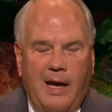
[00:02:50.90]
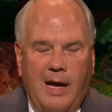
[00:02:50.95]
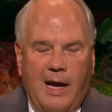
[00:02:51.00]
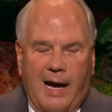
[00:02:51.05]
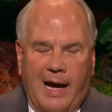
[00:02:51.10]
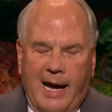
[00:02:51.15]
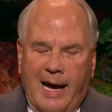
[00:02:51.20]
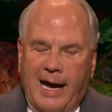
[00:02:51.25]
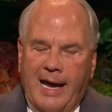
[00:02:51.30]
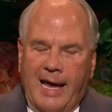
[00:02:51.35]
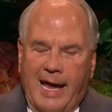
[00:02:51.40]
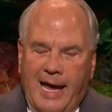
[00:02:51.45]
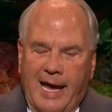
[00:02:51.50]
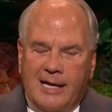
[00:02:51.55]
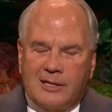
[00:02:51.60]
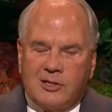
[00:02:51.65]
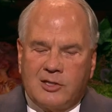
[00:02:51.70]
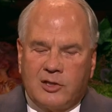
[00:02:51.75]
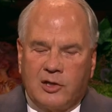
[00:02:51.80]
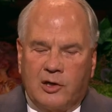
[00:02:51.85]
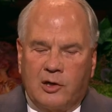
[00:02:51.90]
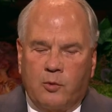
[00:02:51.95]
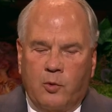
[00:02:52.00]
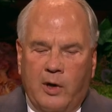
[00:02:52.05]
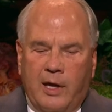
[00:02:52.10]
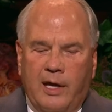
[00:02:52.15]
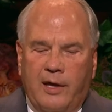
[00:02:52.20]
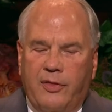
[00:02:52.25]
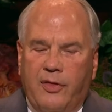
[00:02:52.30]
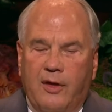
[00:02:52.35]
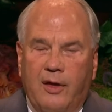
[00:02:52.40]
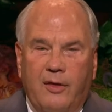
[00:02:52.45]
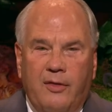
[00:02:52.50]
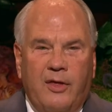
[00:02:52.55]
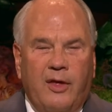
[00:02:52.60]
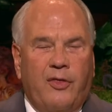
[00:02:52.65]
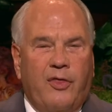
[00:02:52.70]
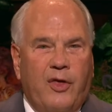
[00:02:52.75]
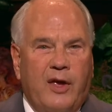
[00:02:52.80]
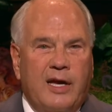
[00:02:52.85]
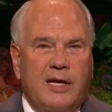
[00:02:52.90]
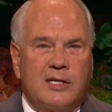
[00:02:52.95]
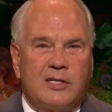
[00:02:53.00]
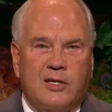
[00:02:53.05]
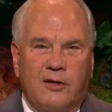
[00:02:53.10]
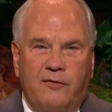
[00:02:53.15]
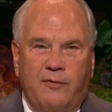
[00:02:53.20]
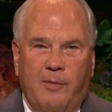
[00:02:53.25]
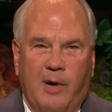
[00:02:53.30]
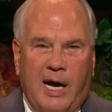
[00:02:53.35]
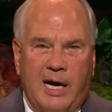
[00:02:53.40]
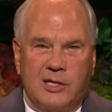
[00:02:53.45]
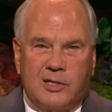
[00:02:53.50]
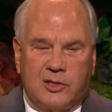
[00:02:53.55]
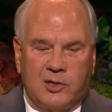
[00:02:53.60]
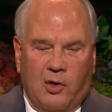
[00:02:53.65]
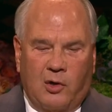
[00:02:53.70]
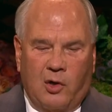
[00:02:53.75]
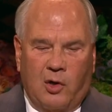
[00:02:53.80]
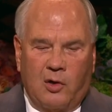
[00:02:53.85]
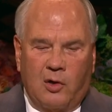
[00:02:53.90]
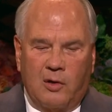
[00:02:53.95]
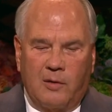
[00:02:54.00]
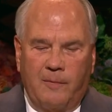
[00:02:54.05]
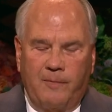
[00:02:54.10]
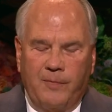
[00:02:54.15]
I answered with the things of my soul,